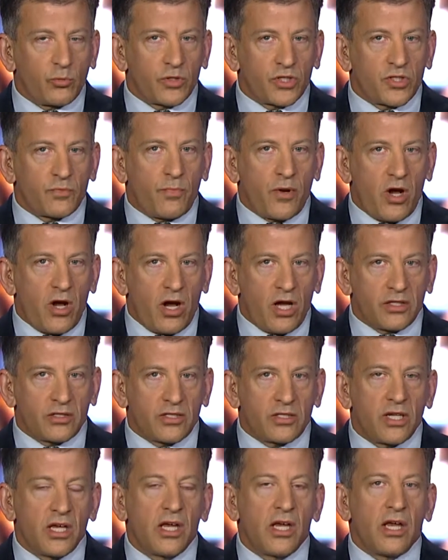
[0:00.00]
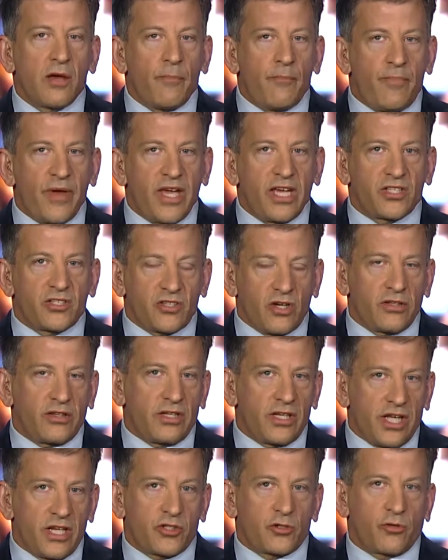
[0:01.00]
response yep. based on the
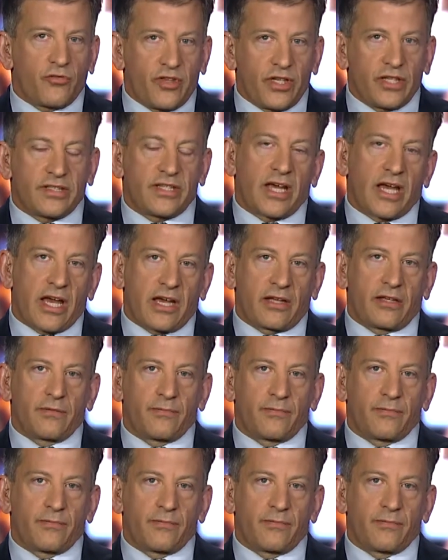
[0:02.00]
nature of the attack.